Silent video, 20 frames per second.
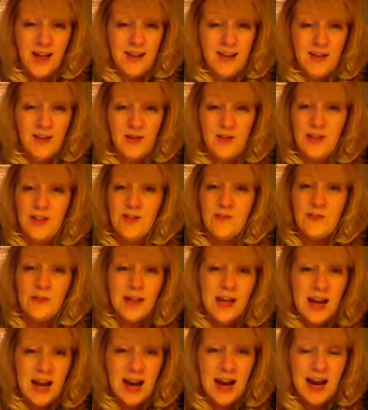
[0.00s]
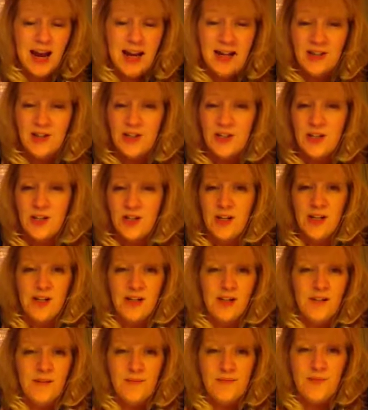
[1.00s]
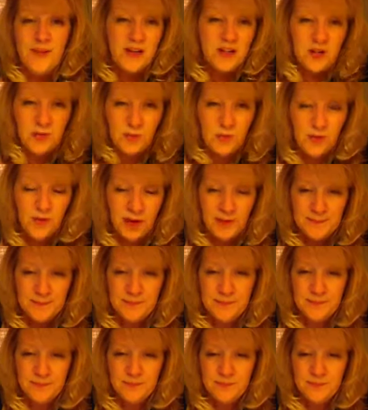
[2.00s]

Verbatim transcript: They don't need to rehash, they just move on.